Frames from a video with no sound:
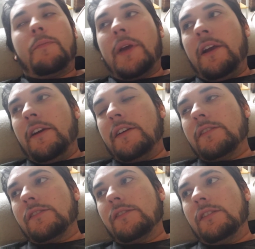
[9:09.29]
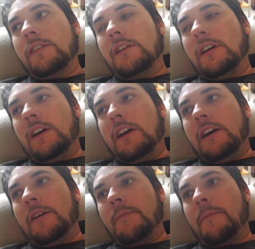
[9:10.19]
parents,
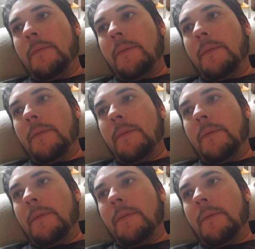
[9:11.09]
as